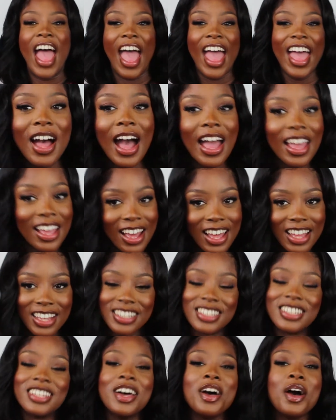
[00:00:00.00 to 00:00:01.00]
Hi
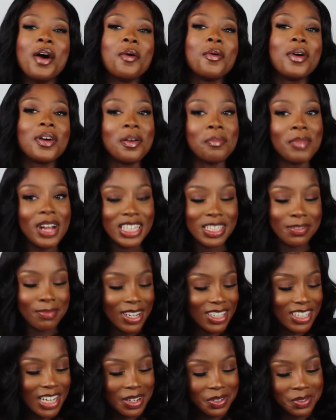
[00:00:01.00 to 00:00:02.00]
guys, welcome back to
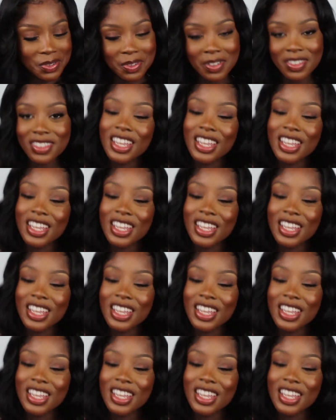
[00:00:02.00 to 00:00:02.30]
my channel.